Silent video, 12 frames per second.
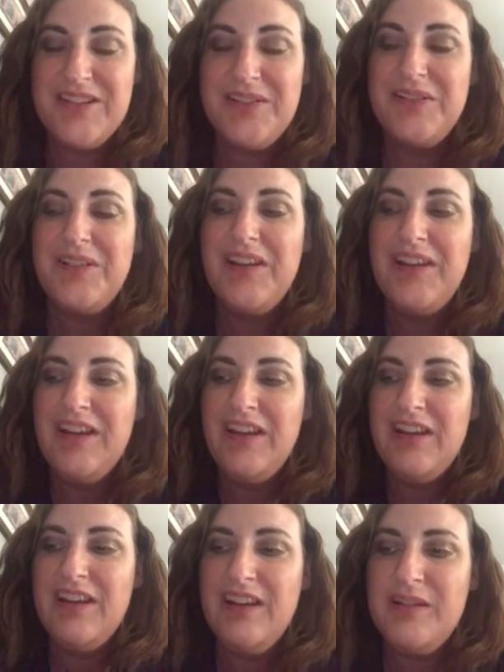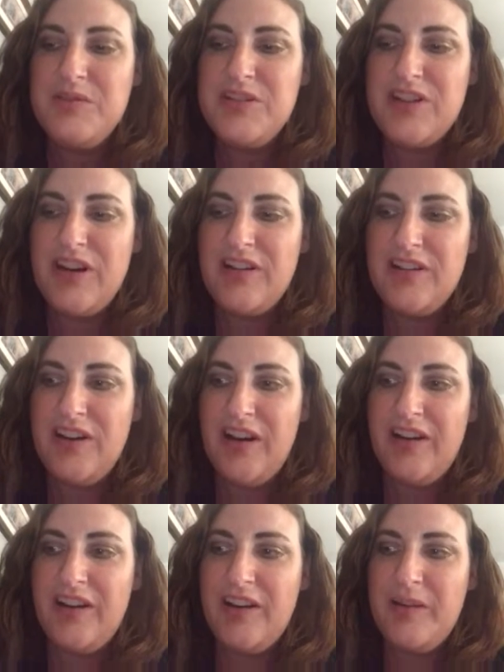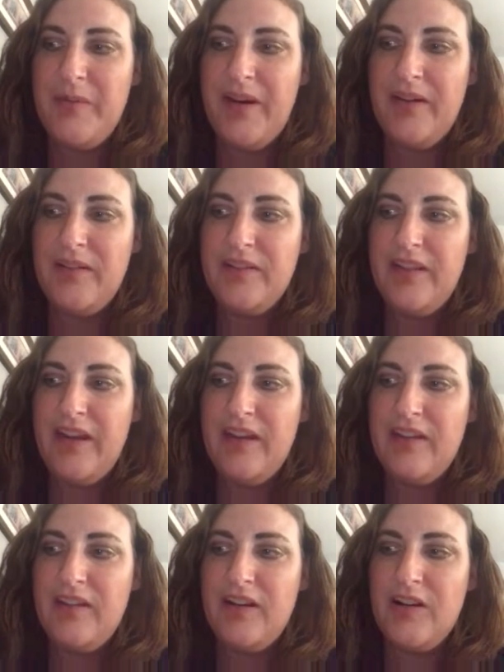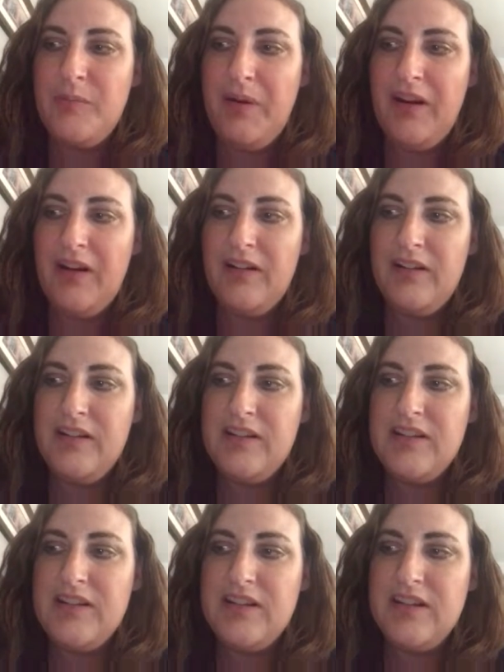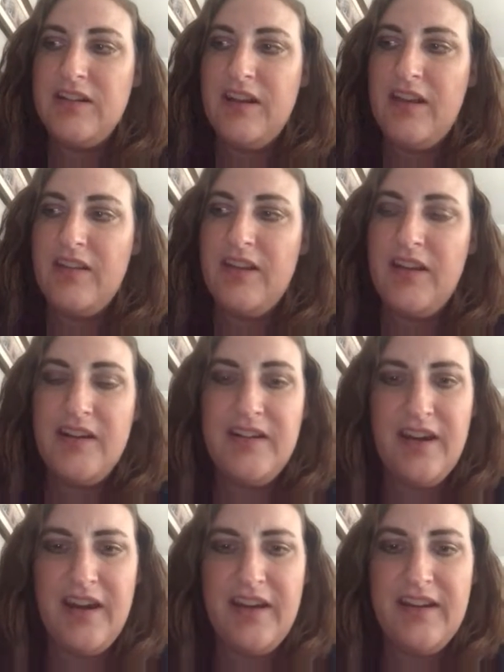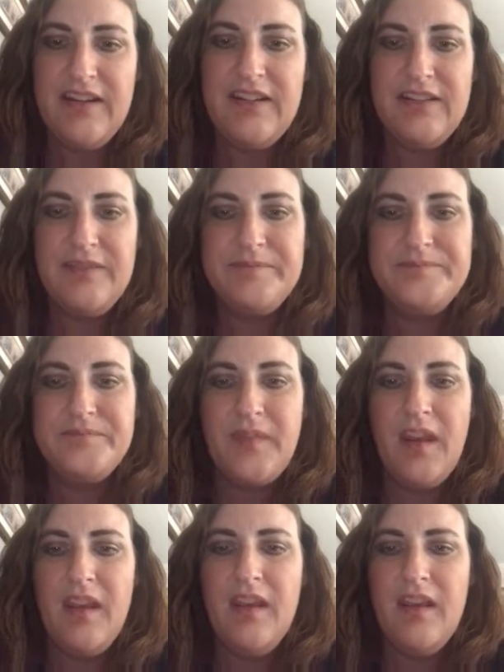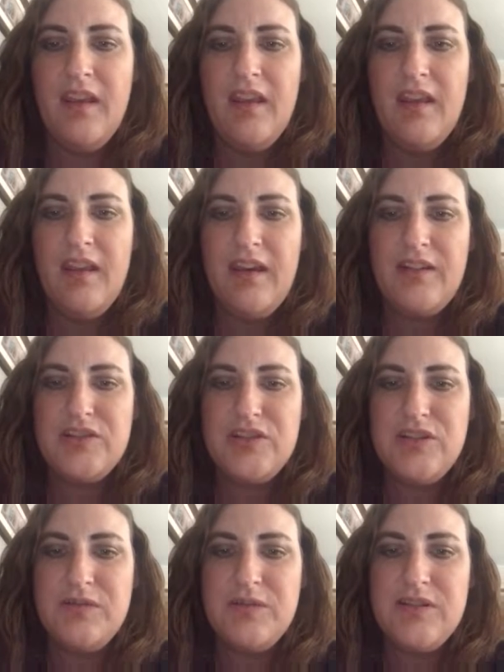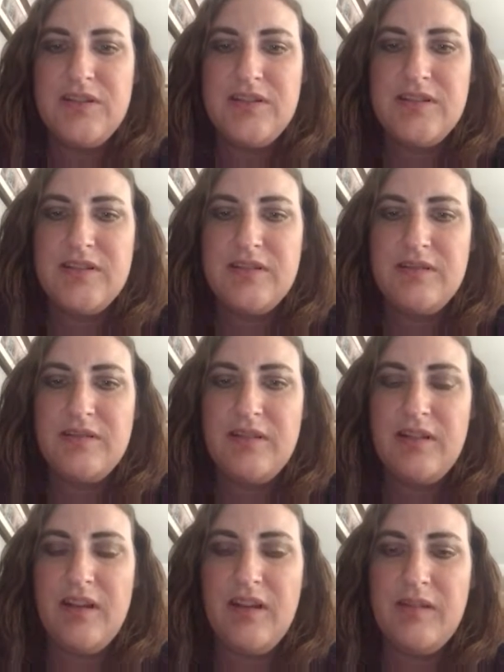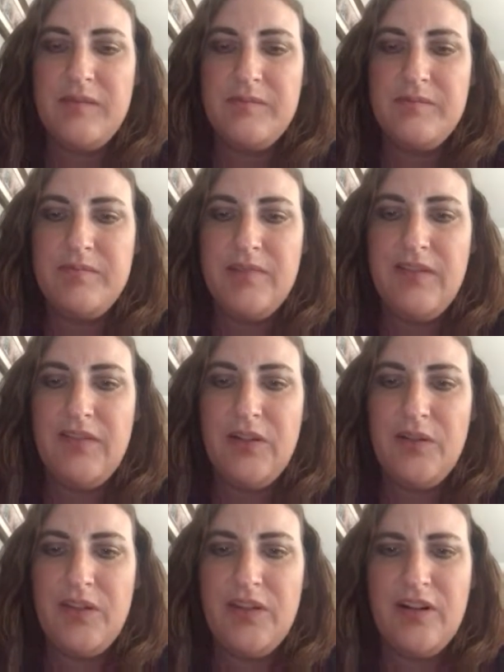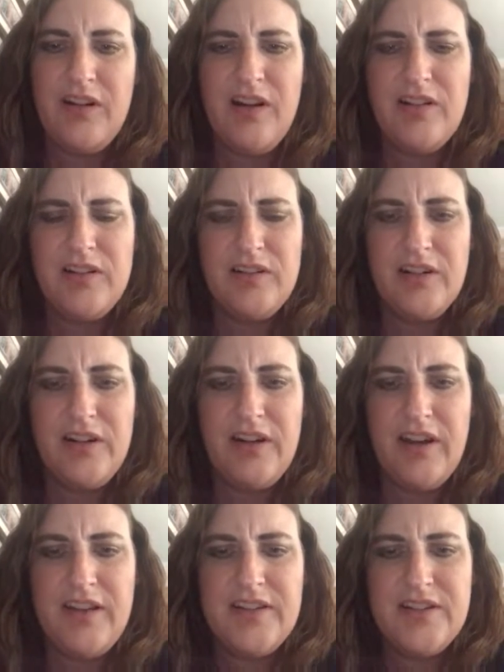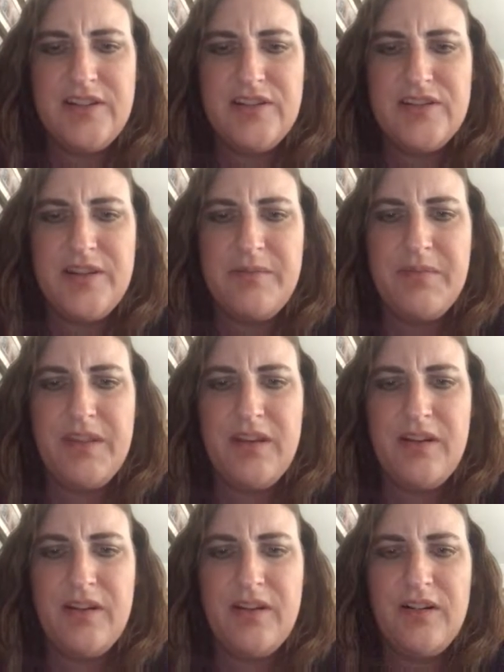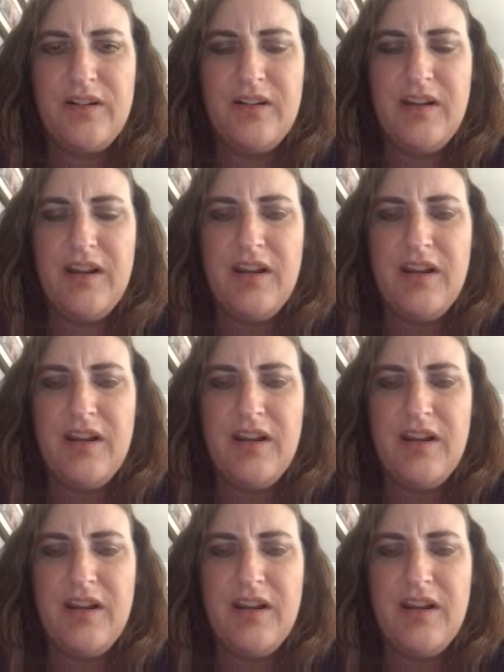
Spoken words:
So she started talking about like her parents and how they had died, and how she was living with her uncle or her cousin or something, or